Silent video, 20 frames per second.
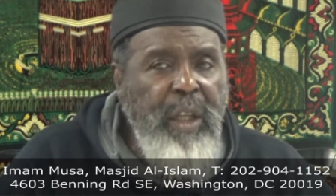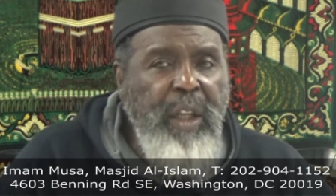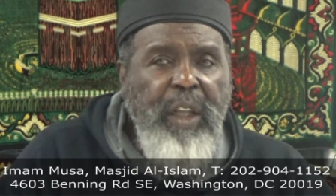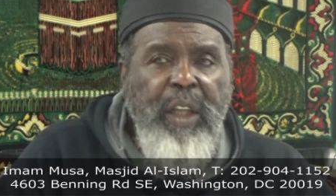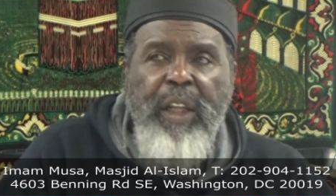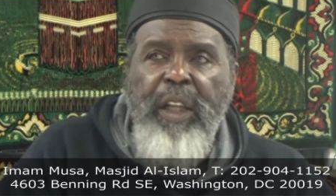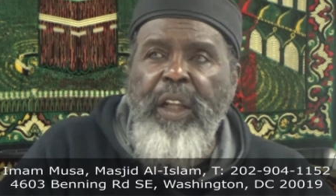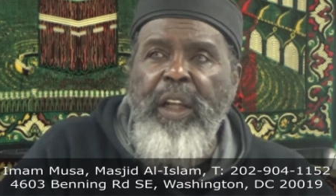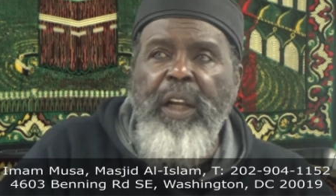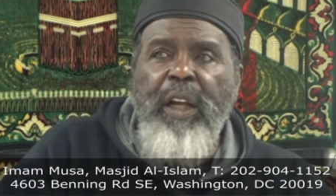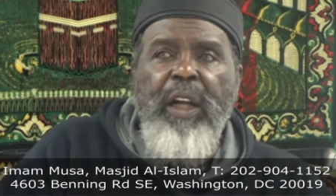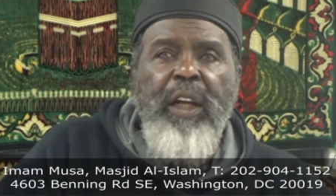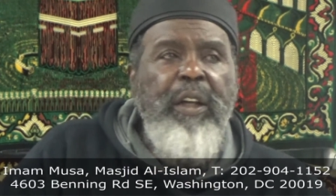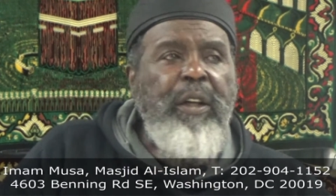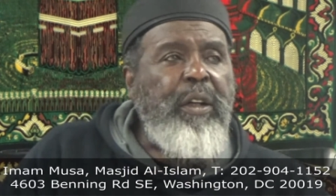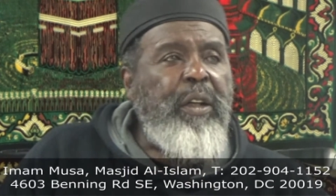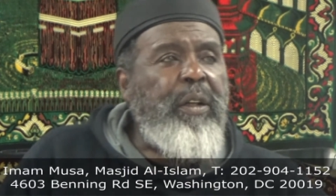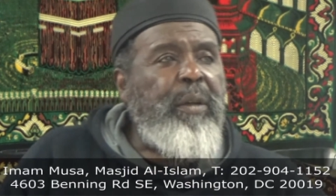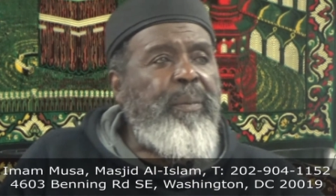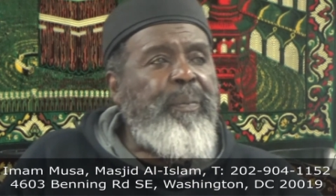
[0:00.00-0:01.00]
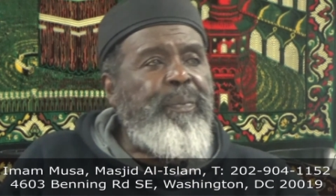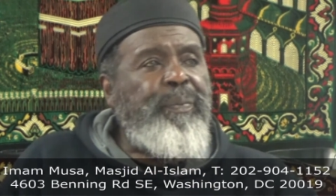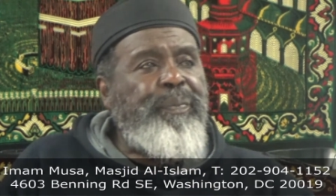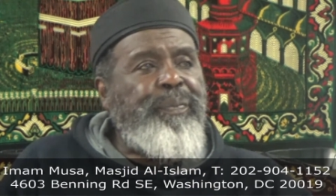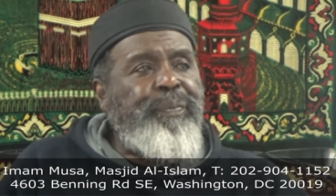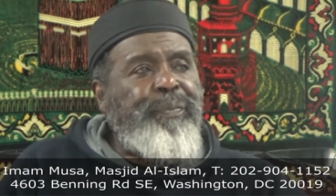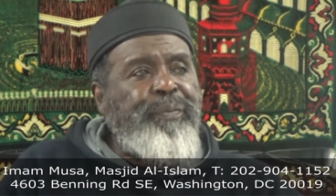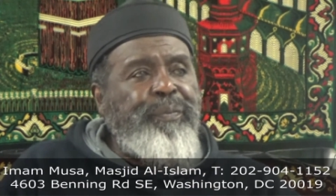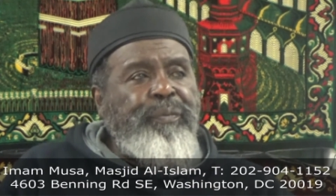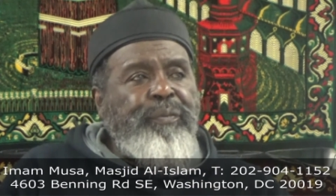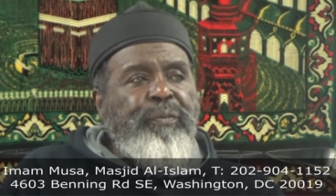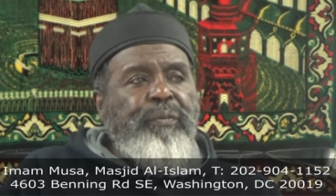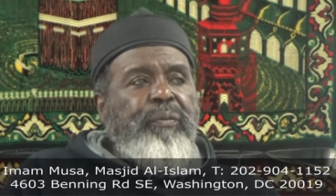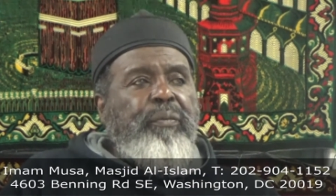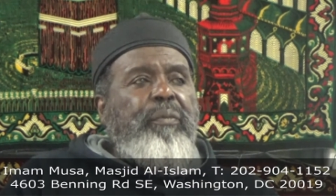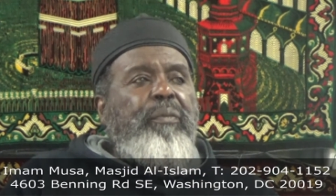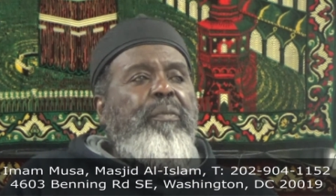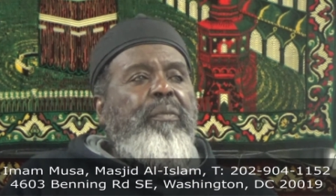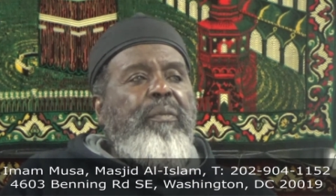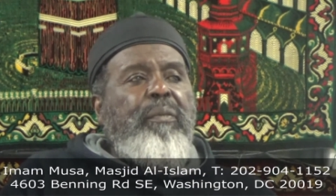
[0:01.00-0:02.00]
And if you don't go down there, you wouldn't
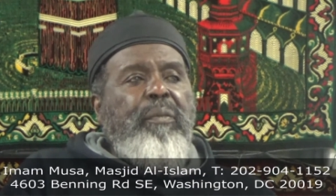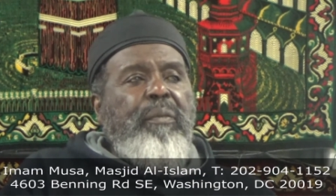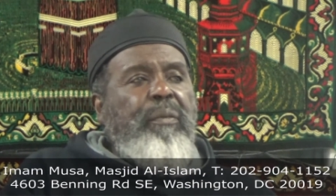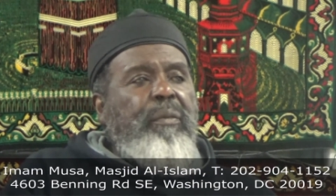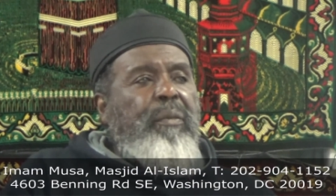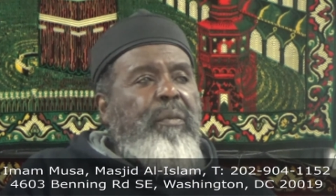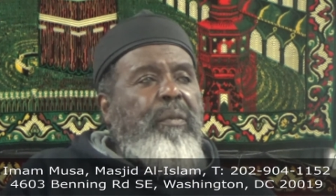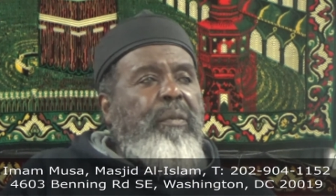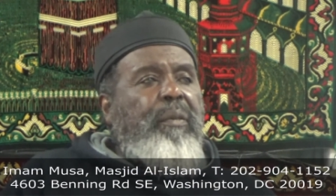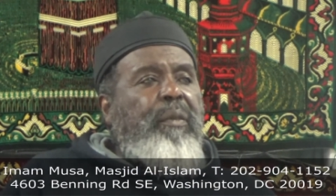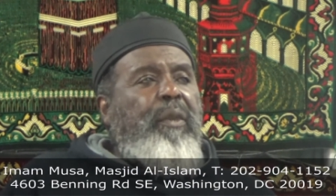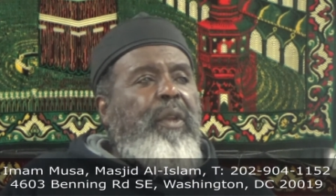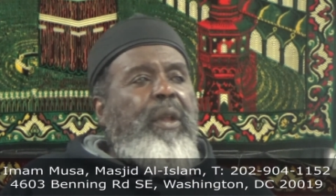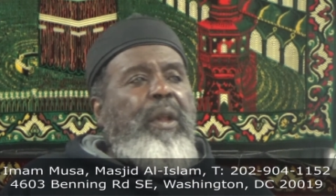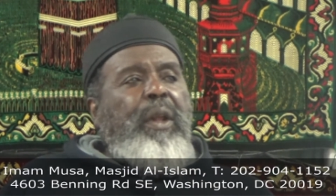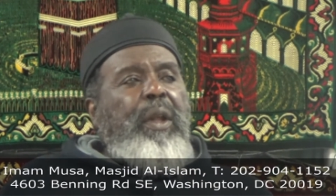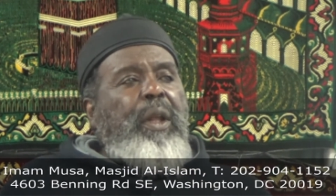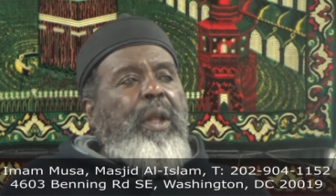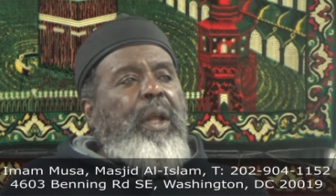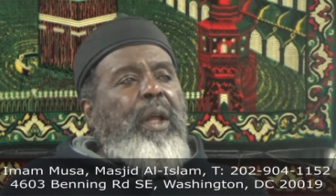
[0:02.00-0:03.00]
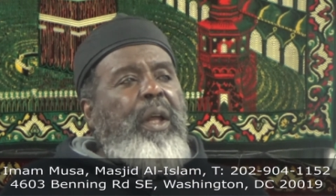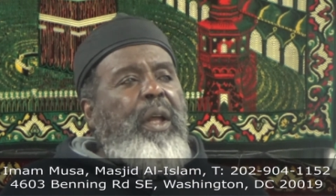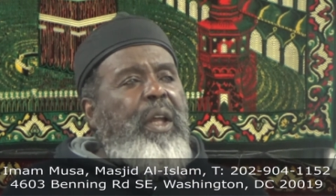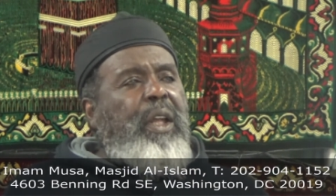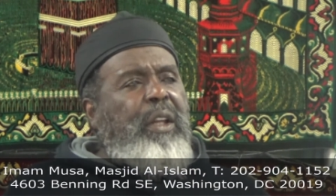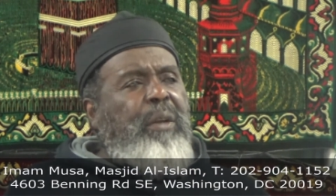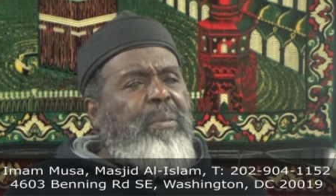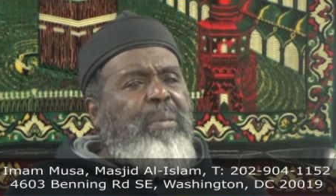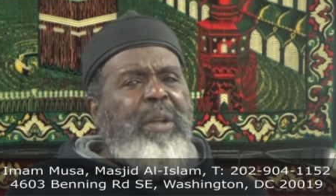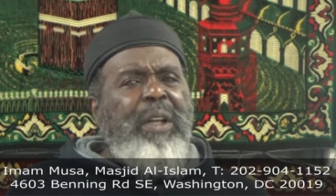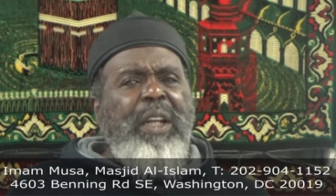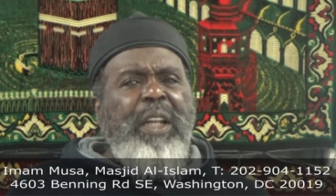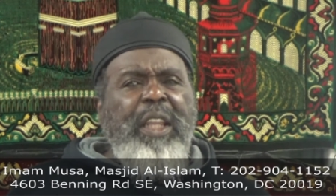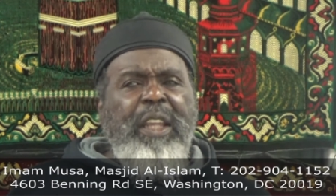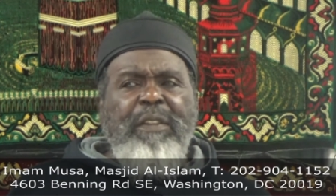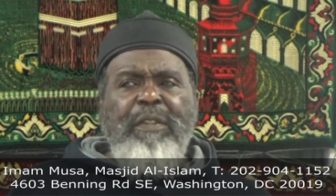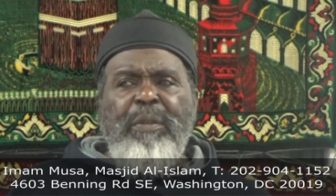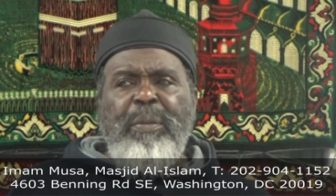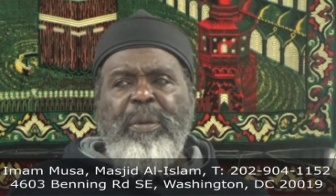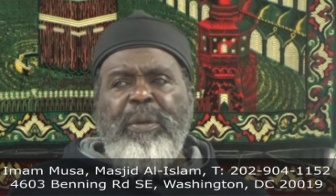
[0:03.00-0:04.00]
know it, it exists. You know it's homeless.
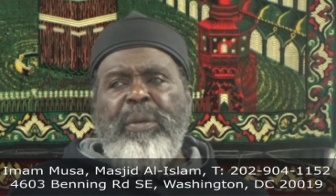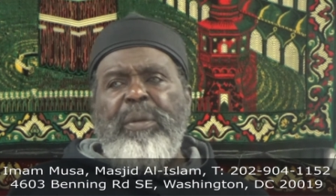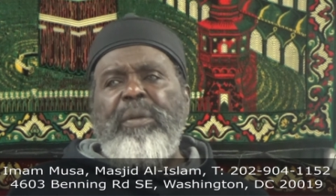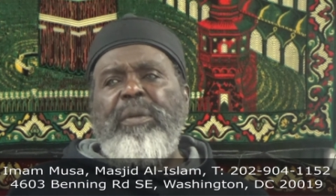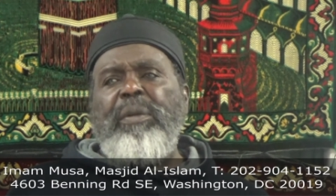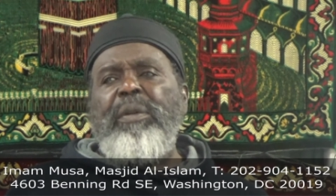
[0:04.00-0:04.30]
Unbelievable.